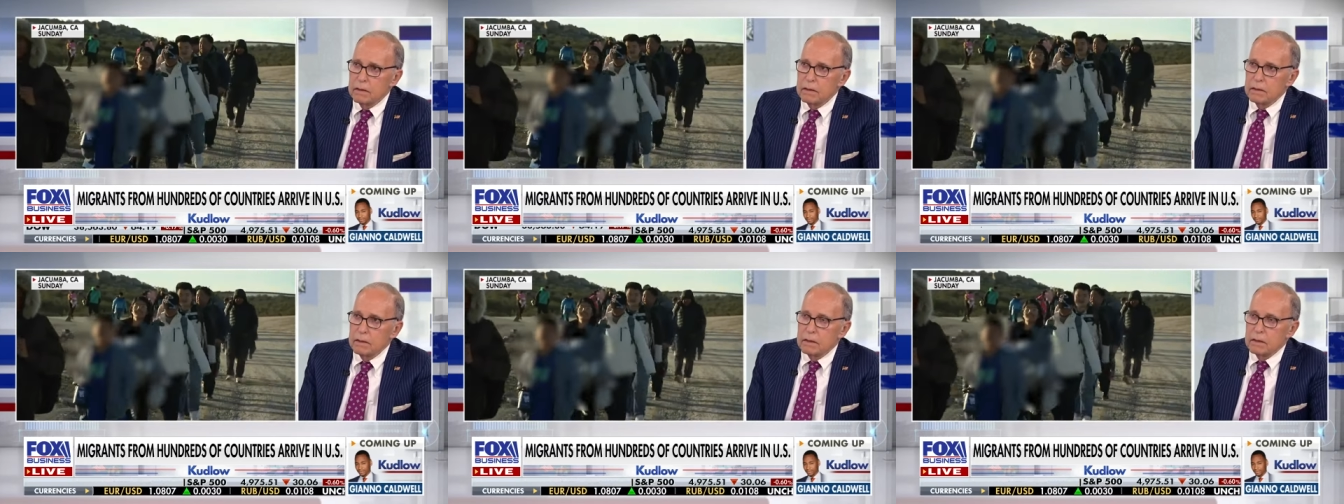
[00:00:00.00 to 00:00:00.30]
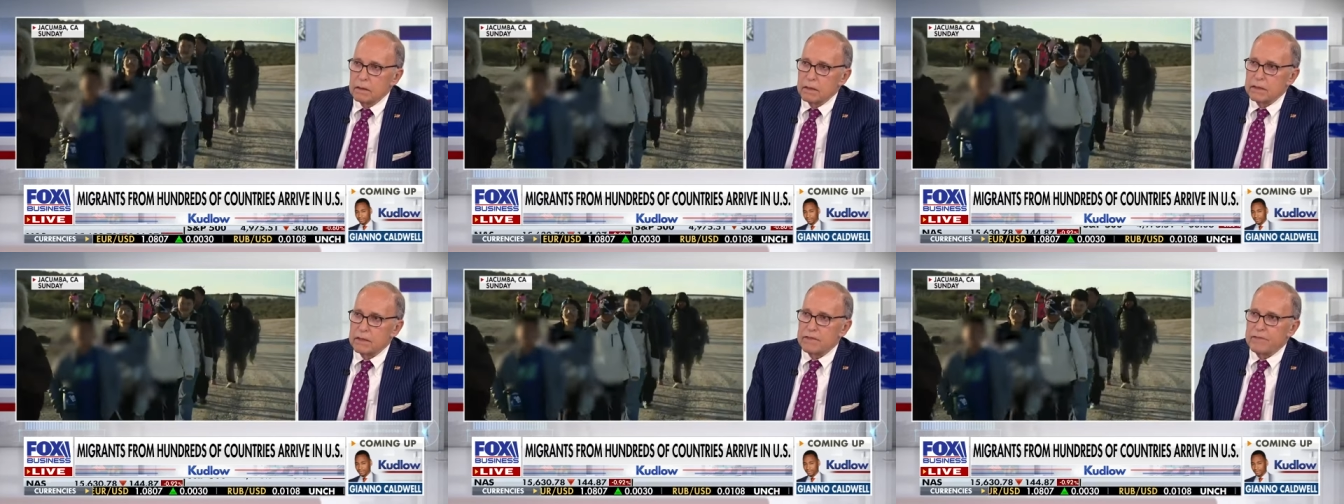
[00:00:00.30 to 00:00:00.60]

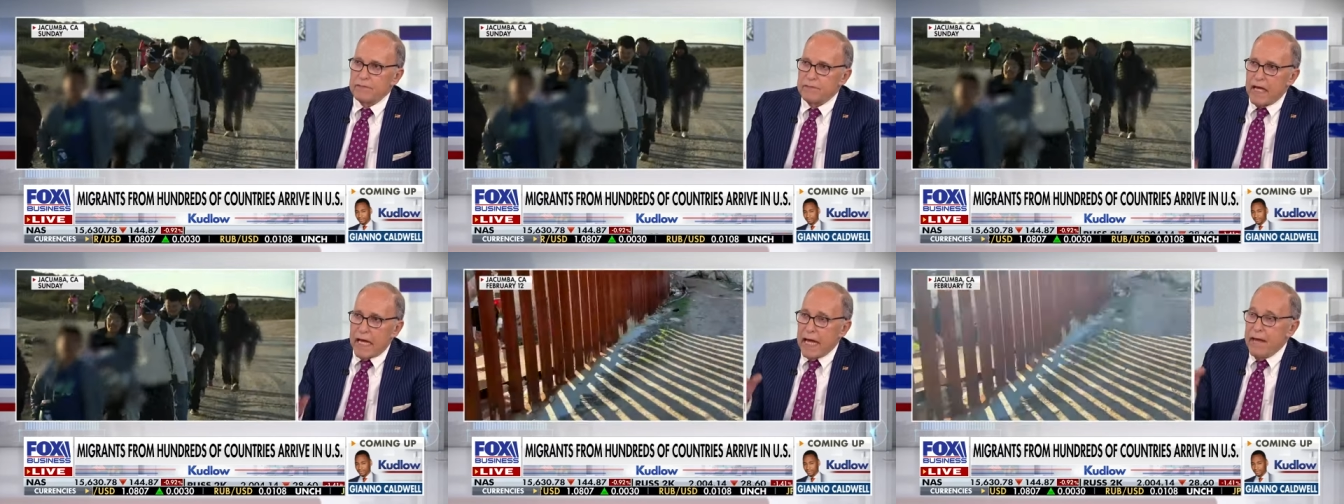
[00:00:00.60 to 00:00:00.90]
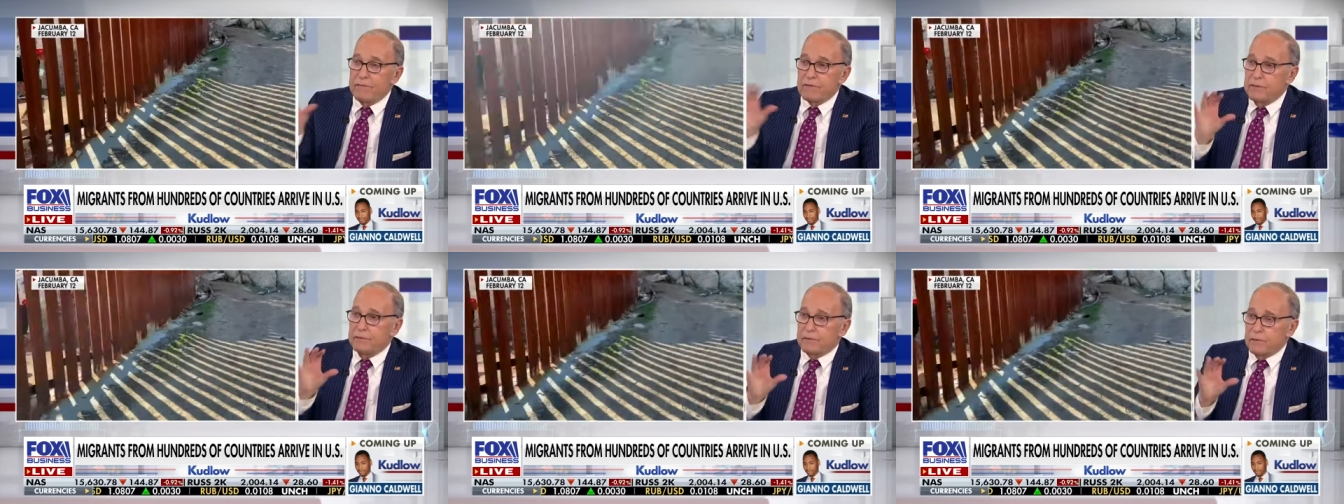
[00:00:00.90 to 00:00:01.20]
You bet.
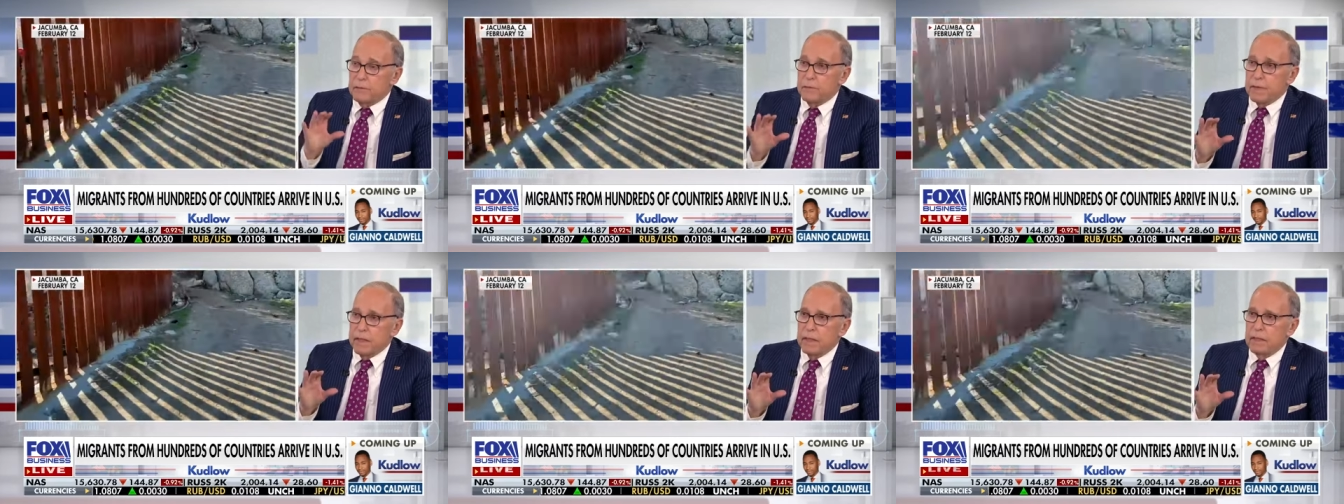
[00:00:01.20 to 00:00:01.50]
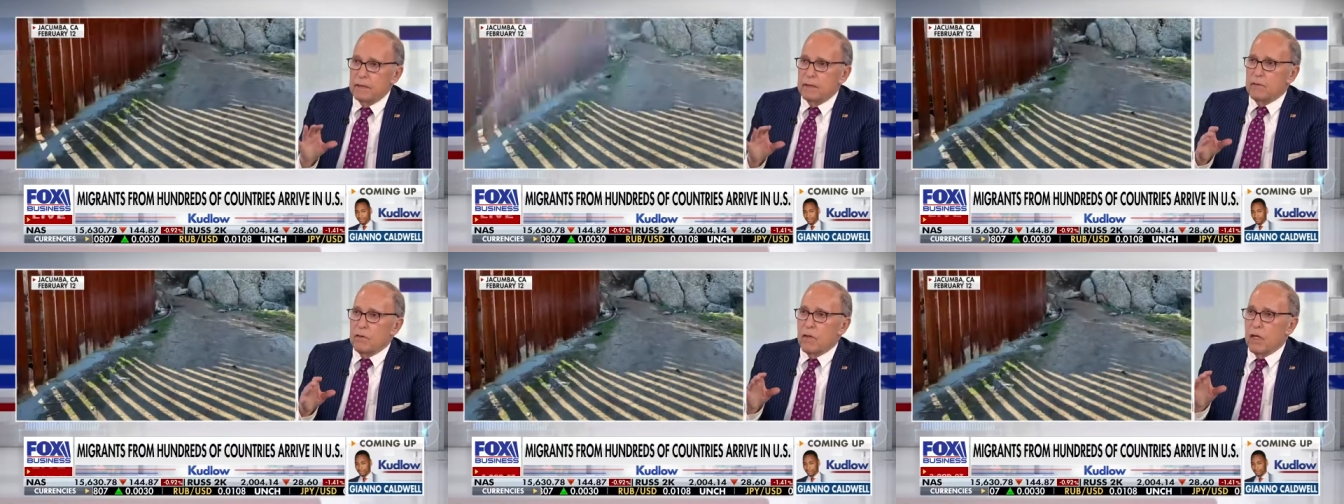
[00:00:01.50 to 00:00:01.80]
Heaven
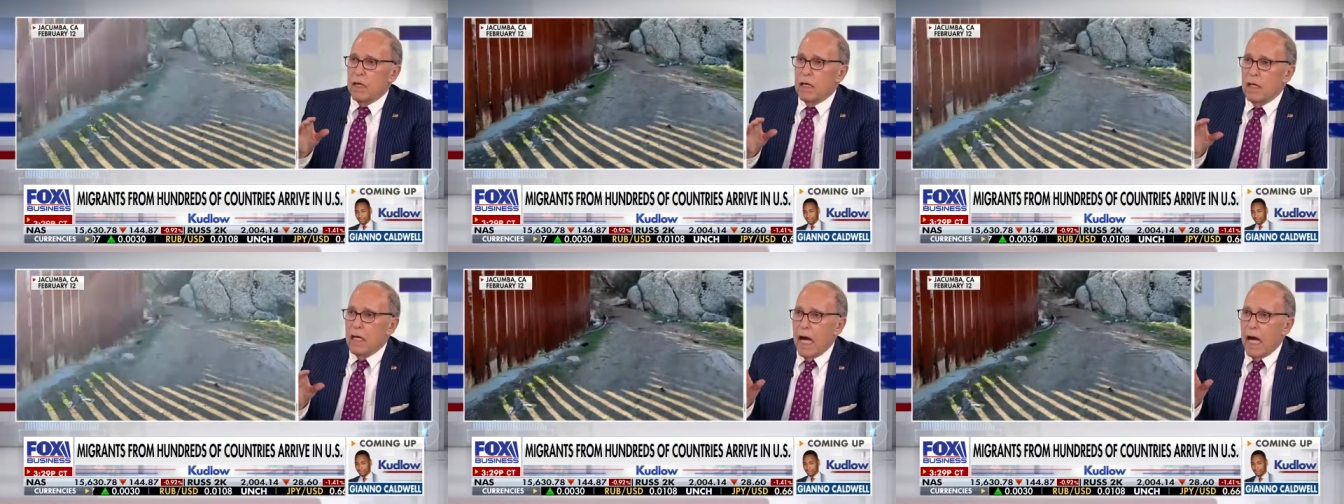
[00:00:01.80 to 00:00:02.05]
forbid the,